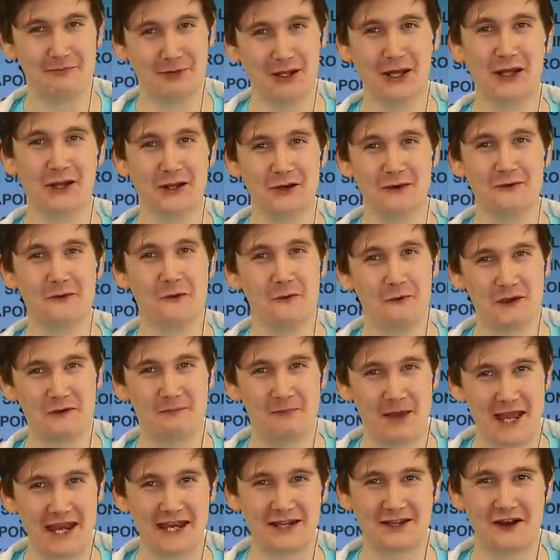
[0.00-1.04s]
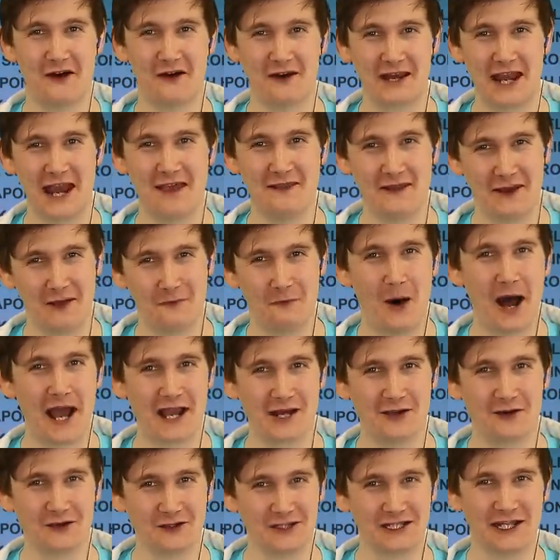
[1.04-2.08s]
blue with pink on it and then a
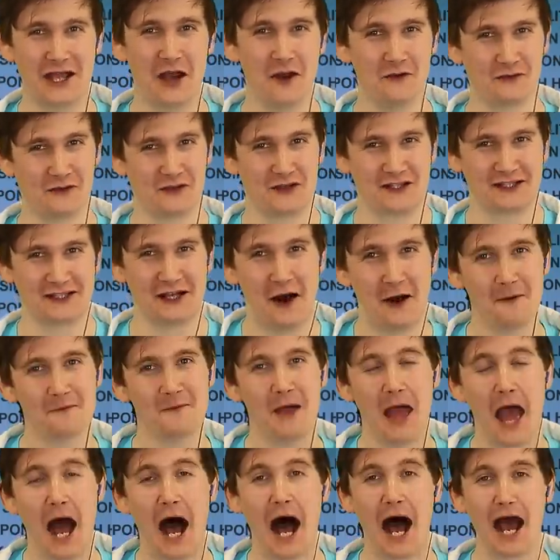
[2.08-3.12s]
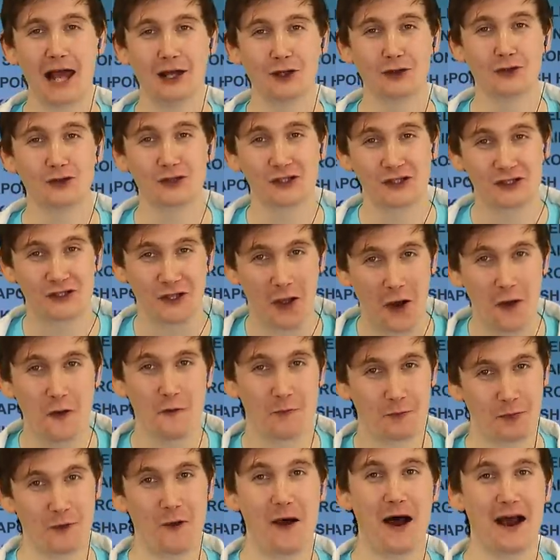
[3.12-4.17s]
white hoodie over the top. I look so
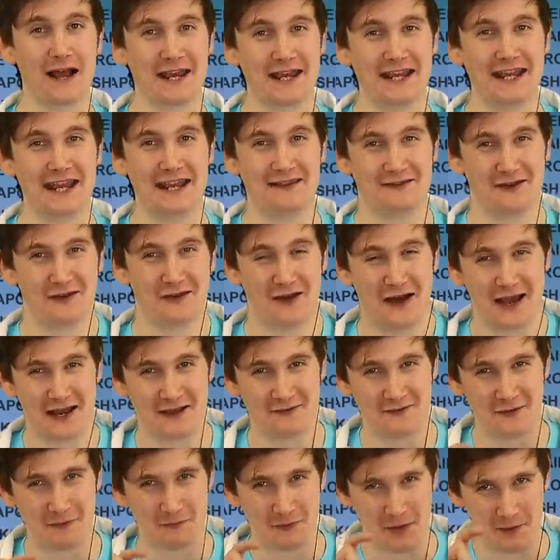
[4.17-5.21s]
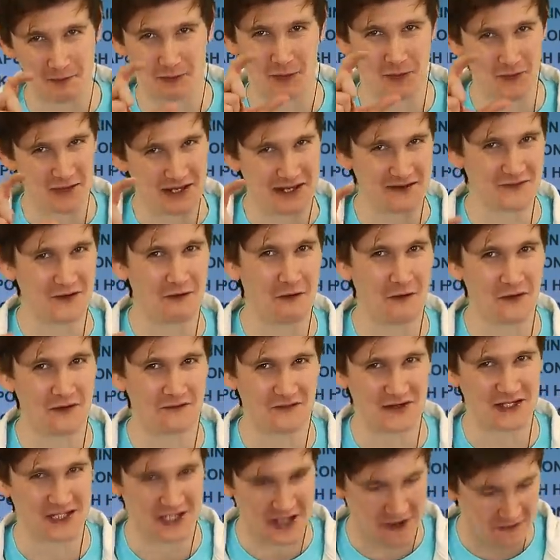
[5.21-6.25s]
bright in the like the, the preview on the
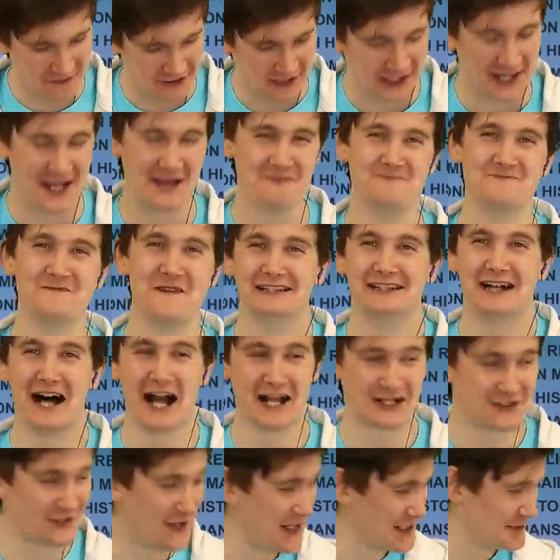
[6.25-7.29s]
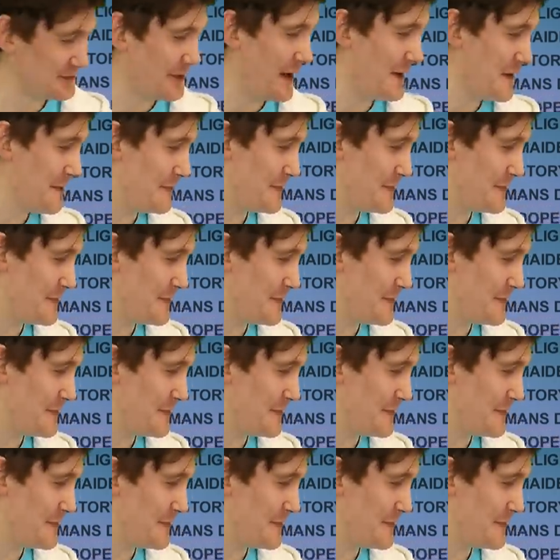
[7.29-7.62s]
video clip. Like, I tried to wear the